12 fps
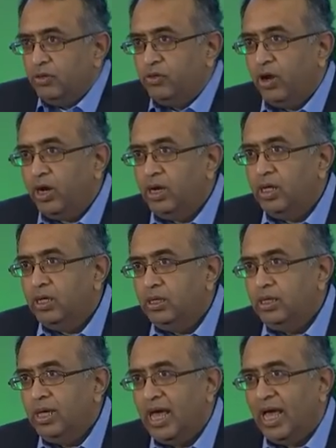
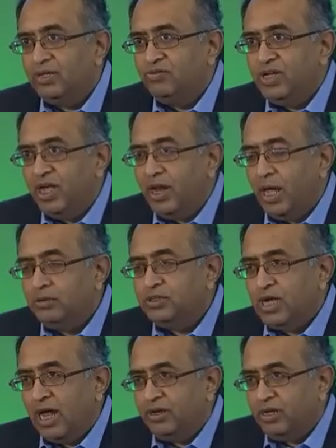Thirdly, as we
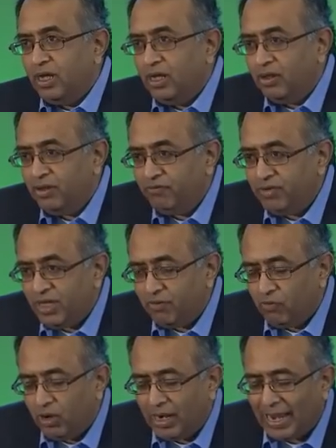announced at uh, the
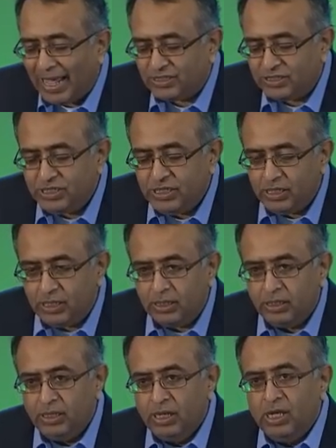VMworld last
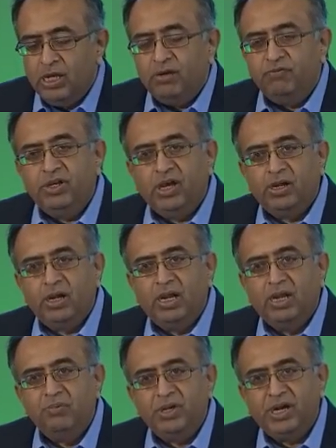year, we are in
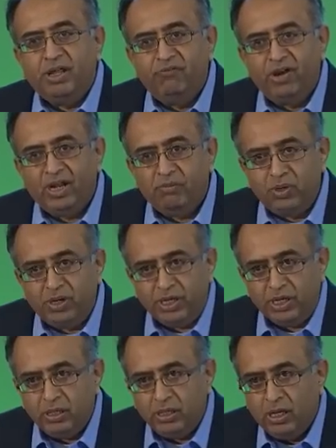limited
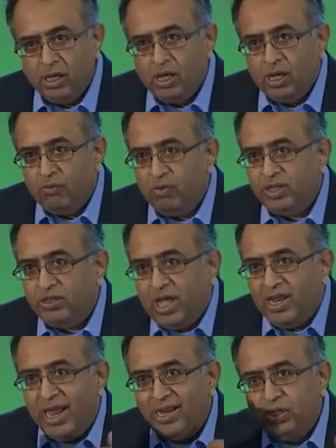availability with
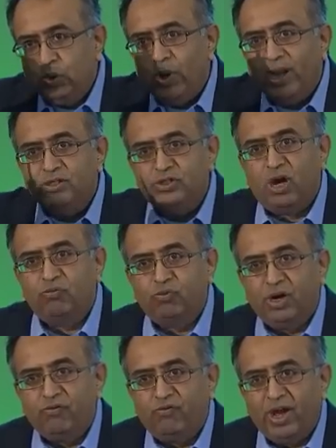an end-to-end
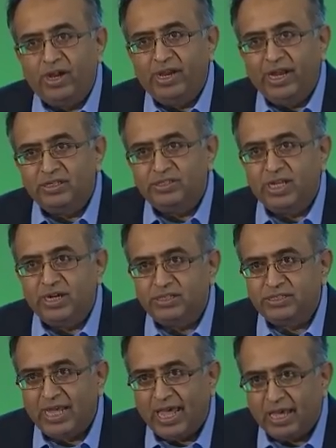software-defined data center
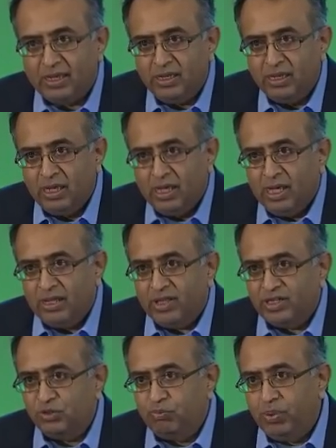stack
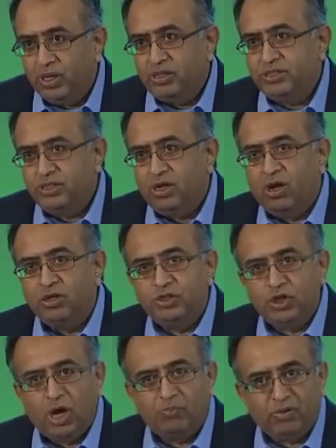that is built on
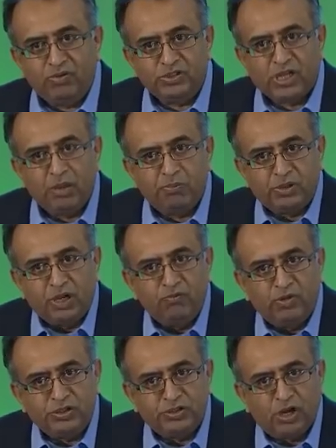top of this hyperconverged